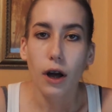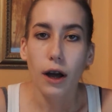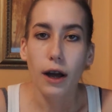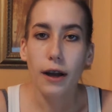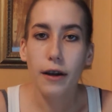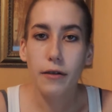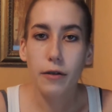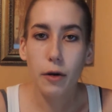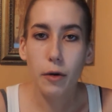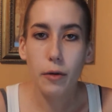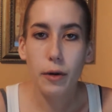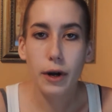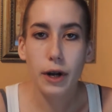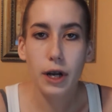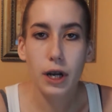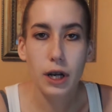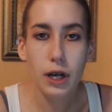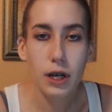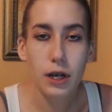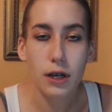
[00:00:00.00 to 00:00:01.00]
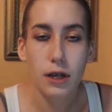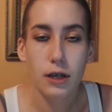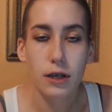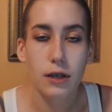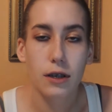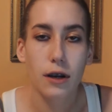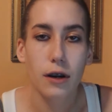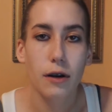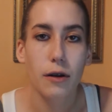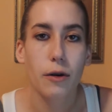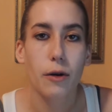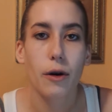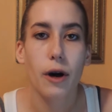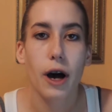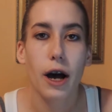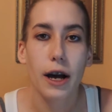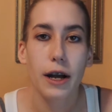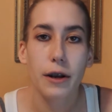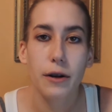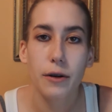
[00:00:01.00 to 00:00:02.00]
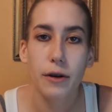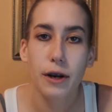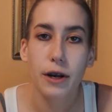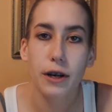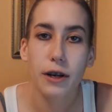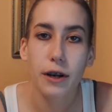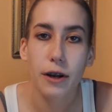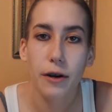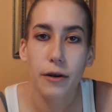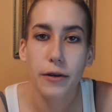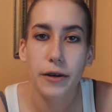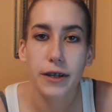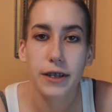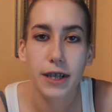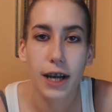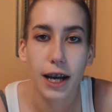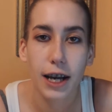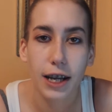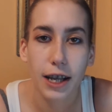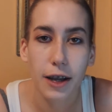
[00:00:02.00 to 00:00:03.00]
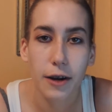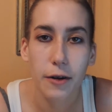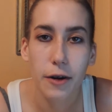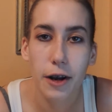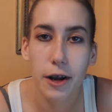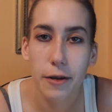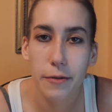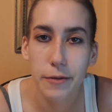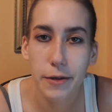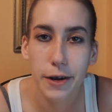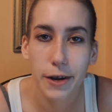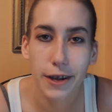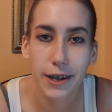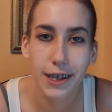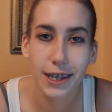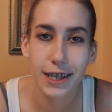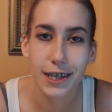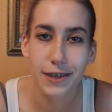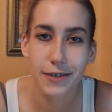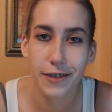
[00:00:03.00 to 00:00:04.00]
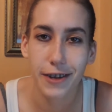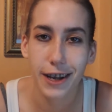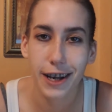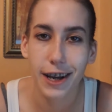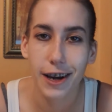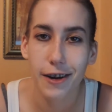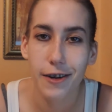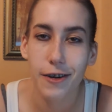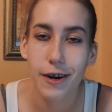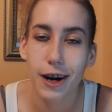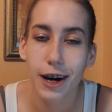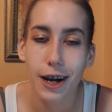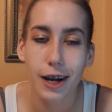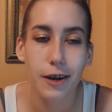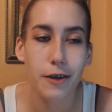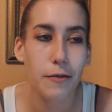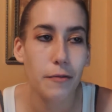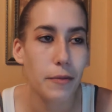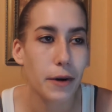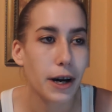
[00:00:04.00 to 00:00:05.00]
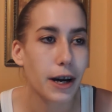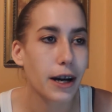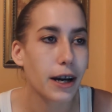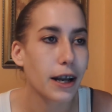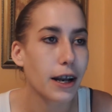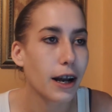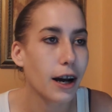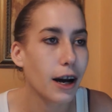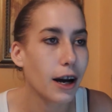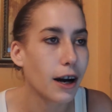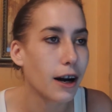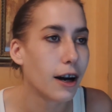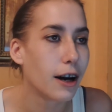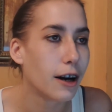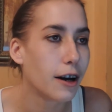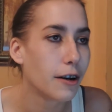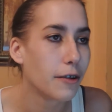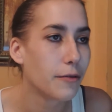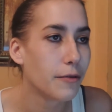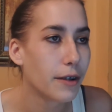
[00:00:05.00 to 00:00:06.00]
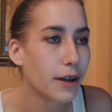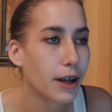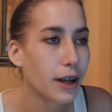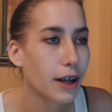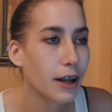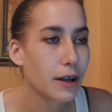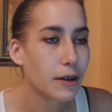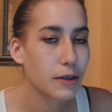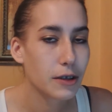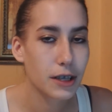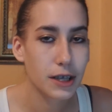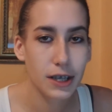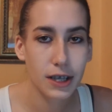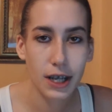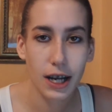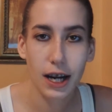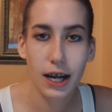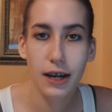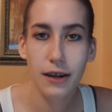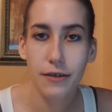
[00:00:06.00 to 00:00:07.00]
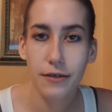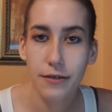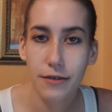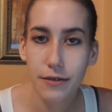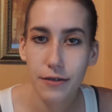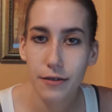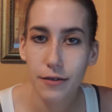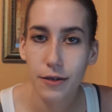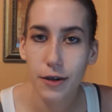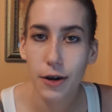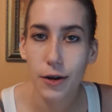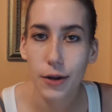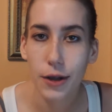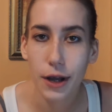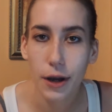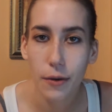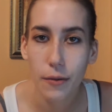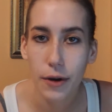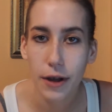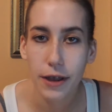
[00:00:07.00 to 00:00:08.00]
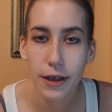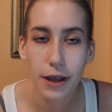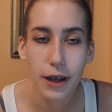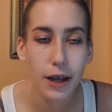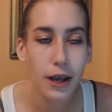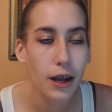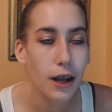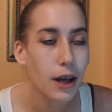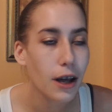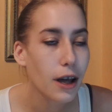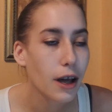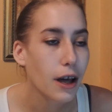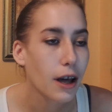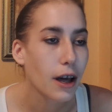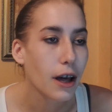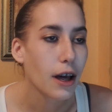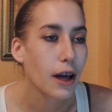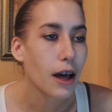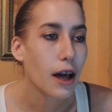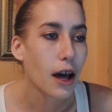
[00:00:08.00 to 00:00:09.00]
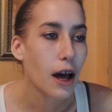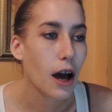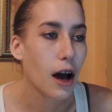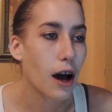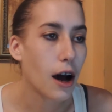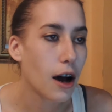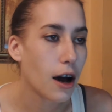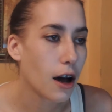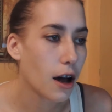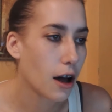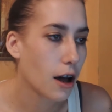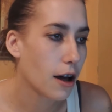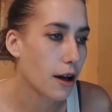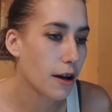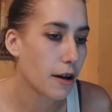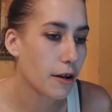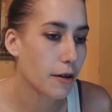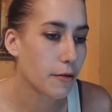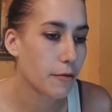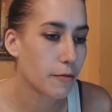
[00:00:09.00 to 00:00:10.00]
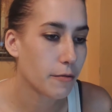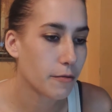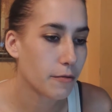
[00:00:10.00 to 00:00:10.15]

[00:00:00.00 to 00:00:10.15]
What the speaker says: Hey everyone, so I don't know exactly what I'm doing this video on, but just kind of rolling with it. I